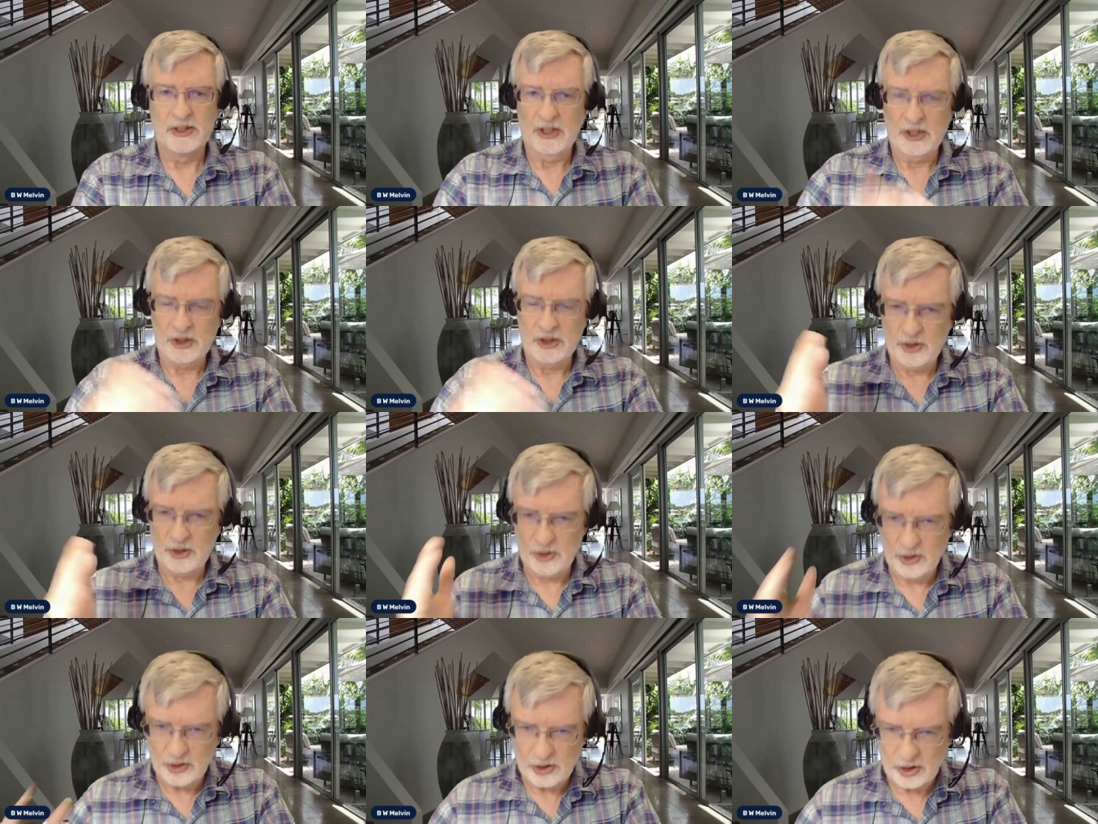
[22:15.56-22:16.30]

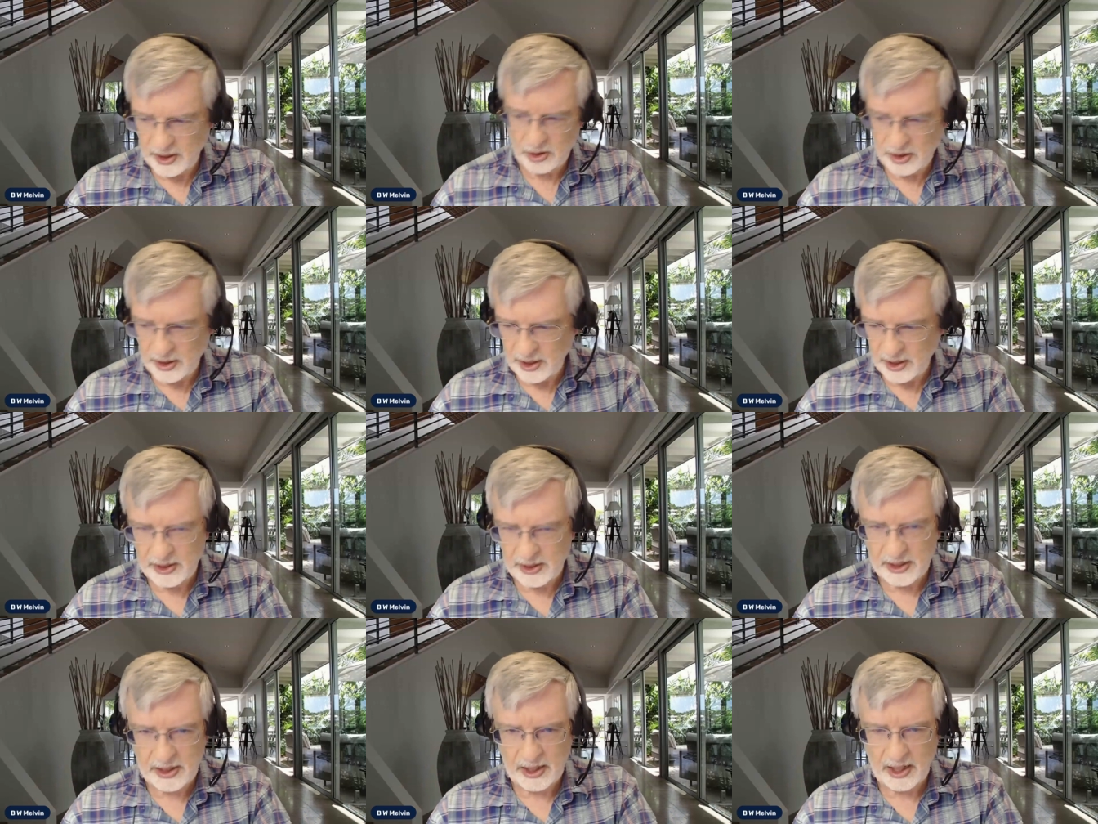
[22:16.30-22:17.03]
You
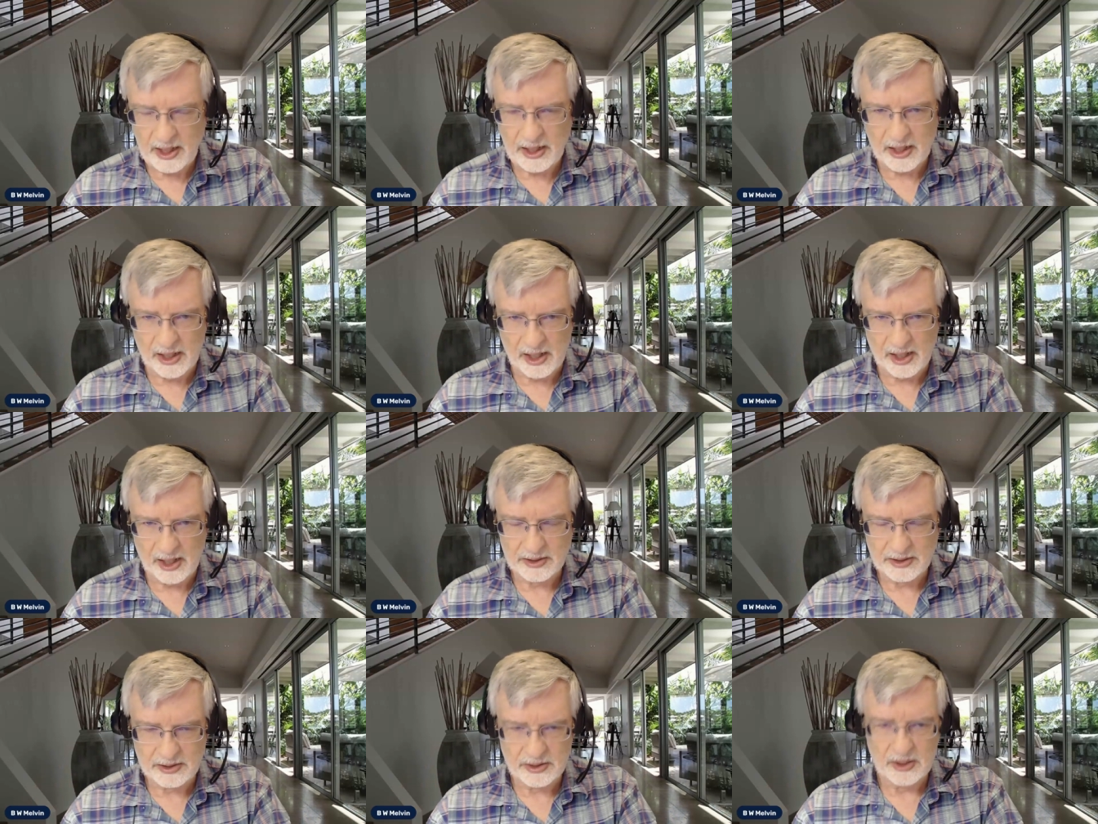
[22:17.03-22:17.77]
create the
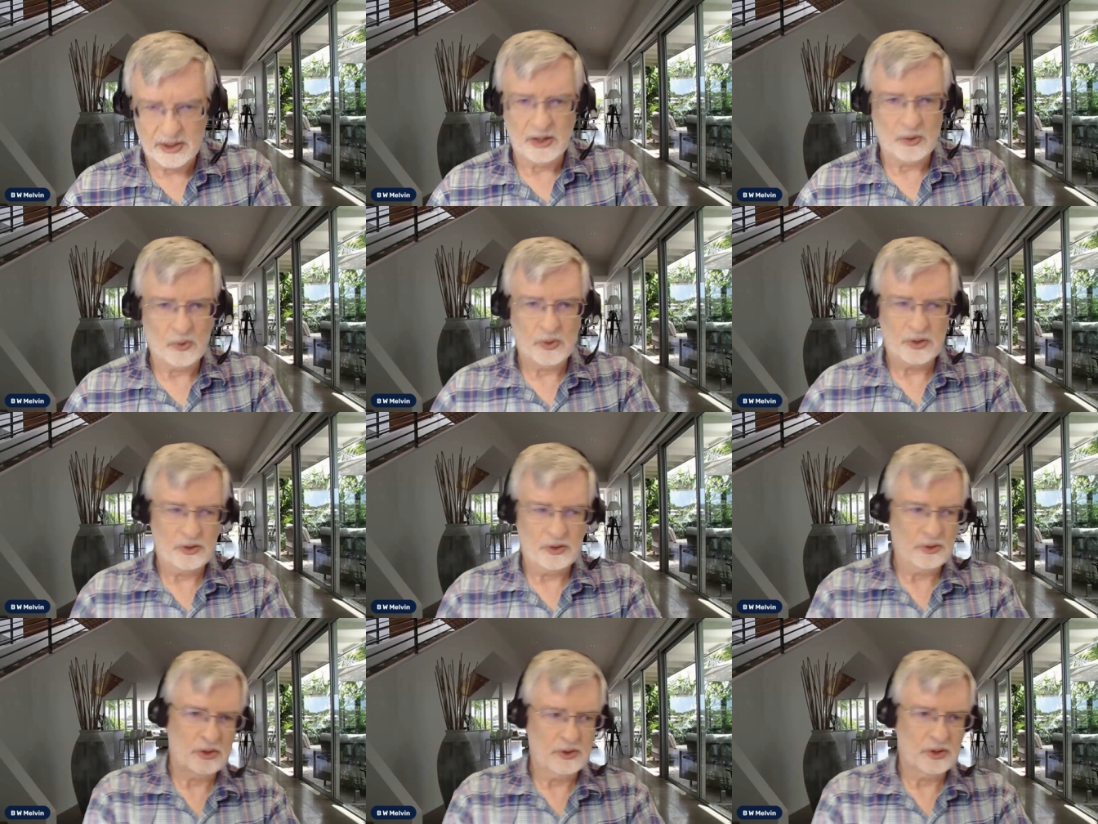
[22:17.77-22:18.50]
chaos in order
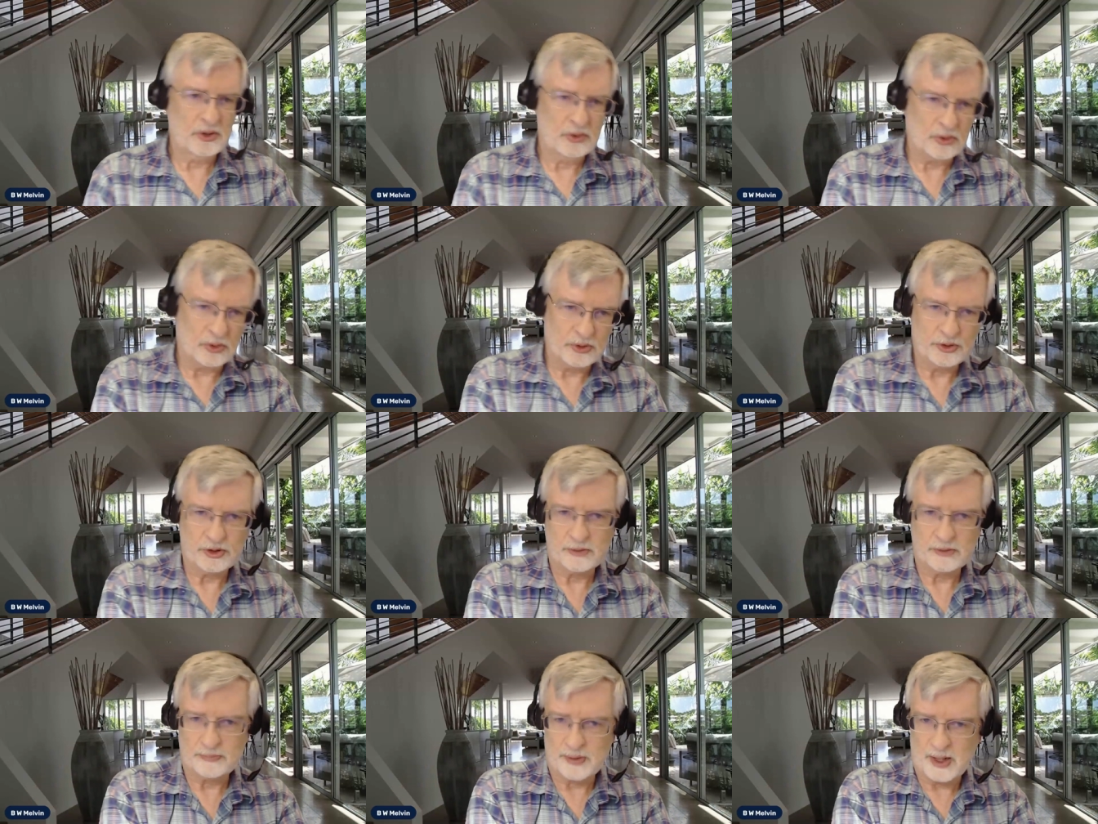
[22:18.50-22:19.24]
to control
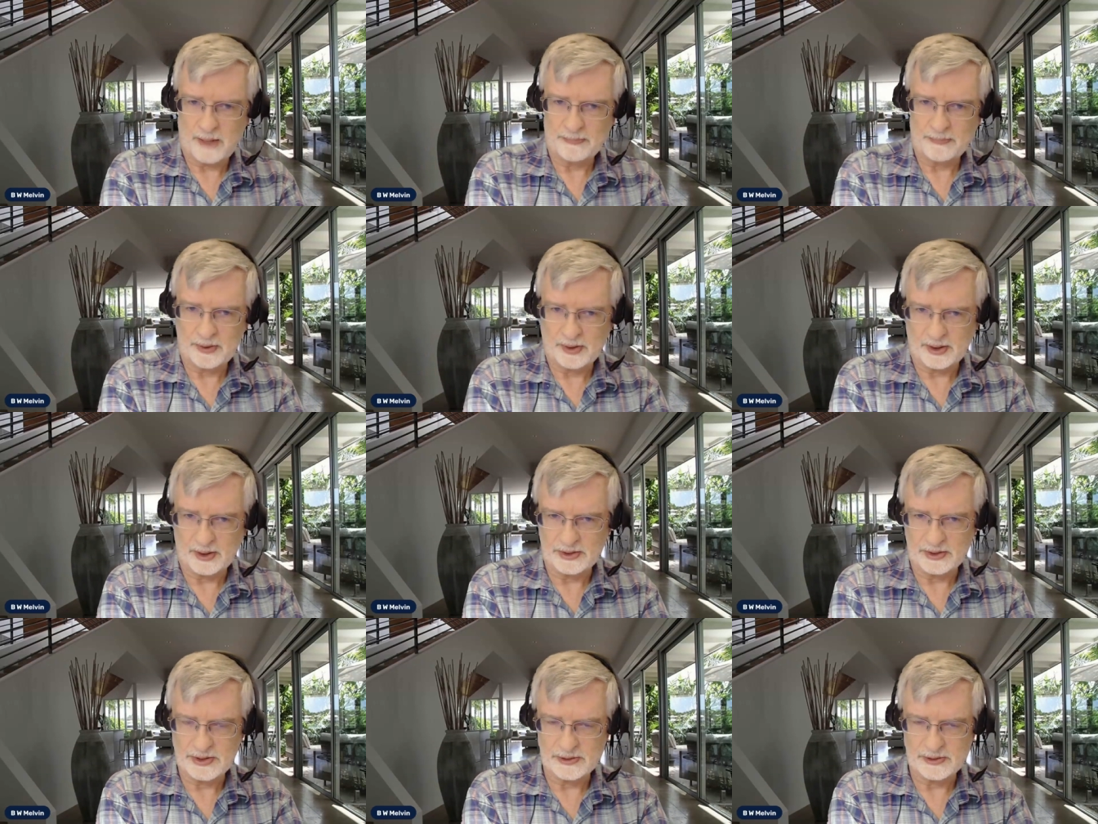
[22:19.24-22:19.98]
your
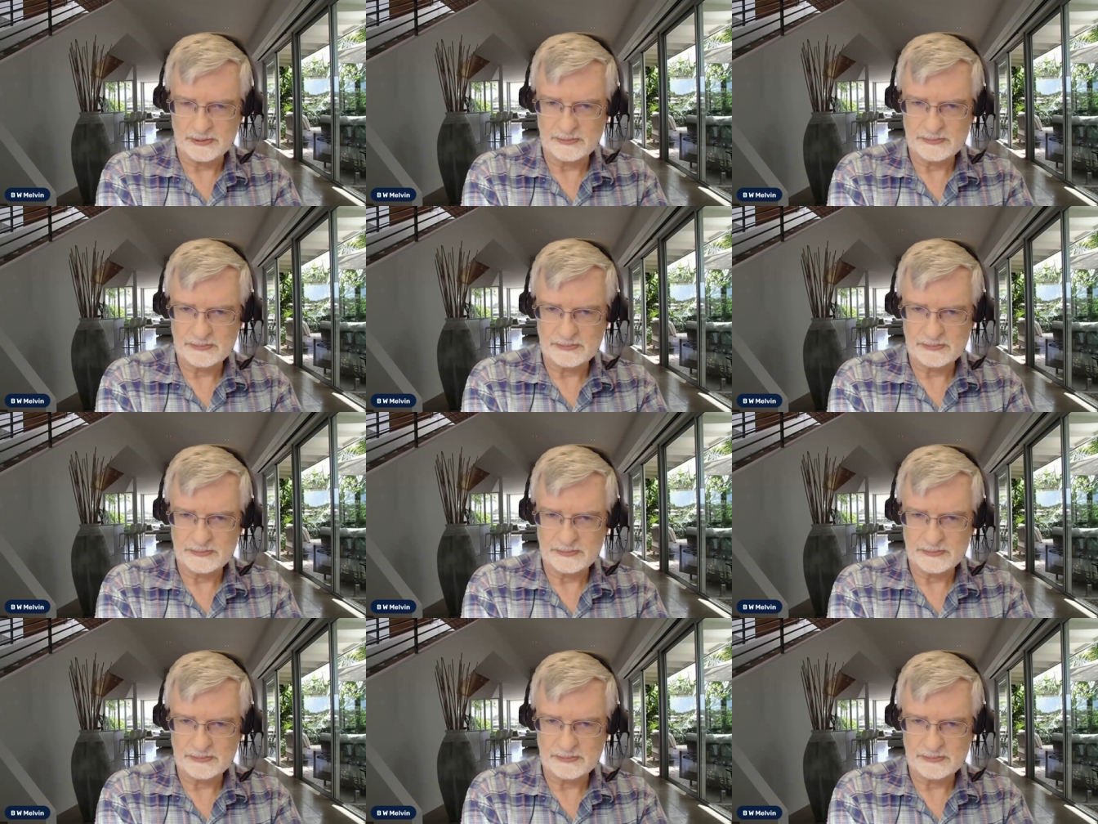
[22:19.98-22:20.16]
population